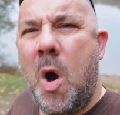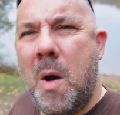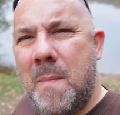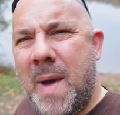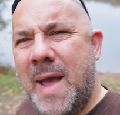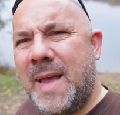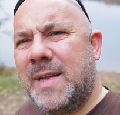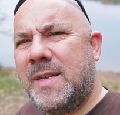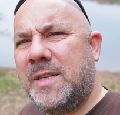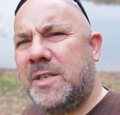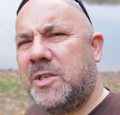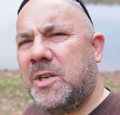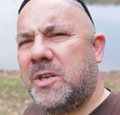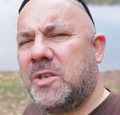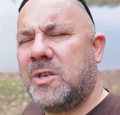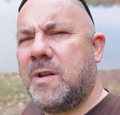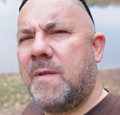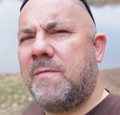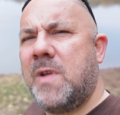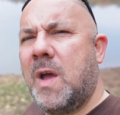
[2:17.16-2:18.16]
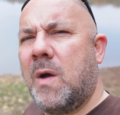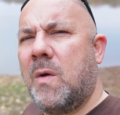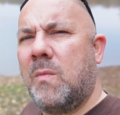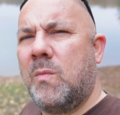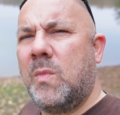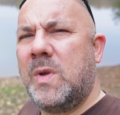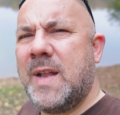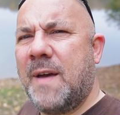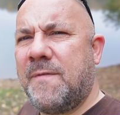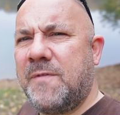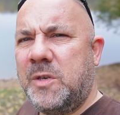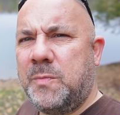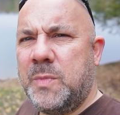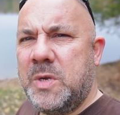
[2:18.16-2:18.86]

got to make a decision, haven't you? When nothing's